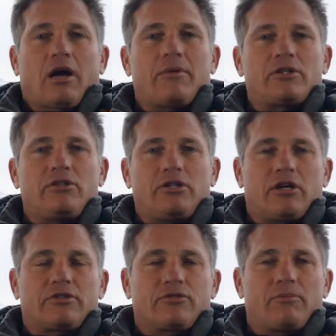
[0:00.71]
I met Susie
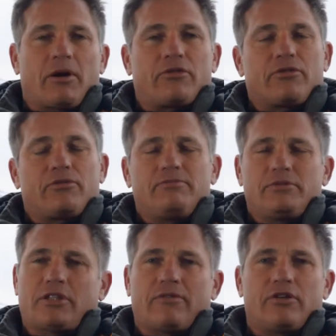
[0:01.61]
Huxford about
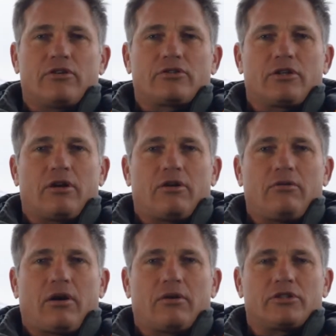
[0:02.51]
7 years
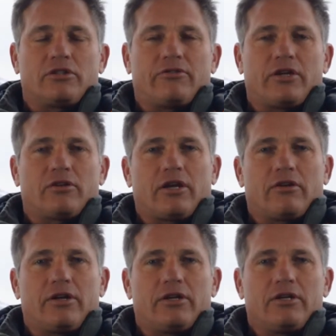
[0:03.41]
ago. I was in the Vail
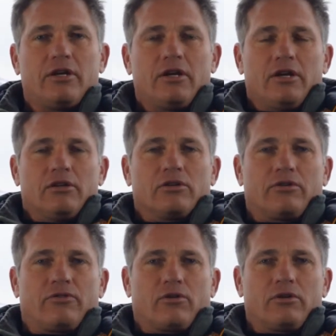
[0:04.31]
area
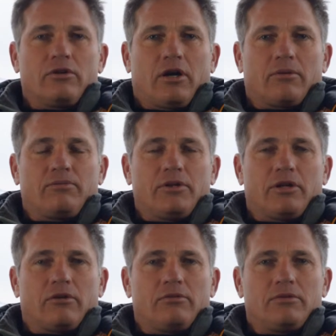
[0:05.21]
looking for
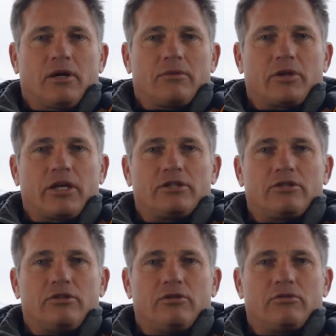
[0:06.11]
a place
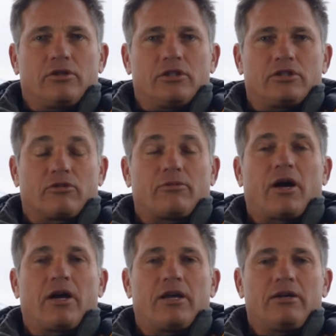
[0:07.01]
to consider
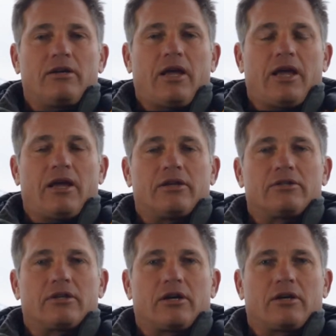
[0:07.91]
buying.
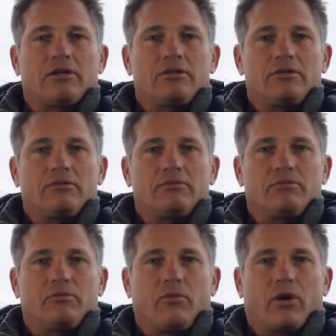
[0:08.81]
And
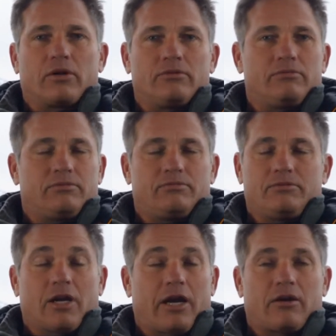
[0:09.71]
one
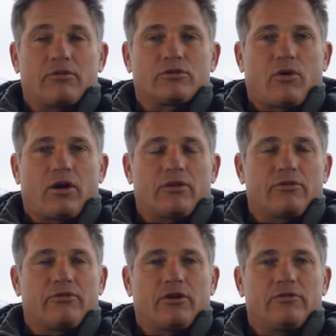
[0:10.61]
night I was walking
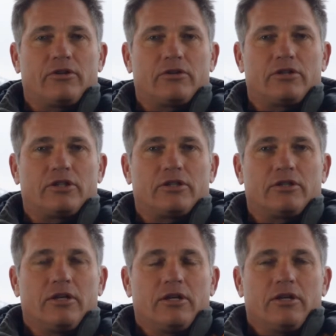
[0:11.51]
through Vail Village and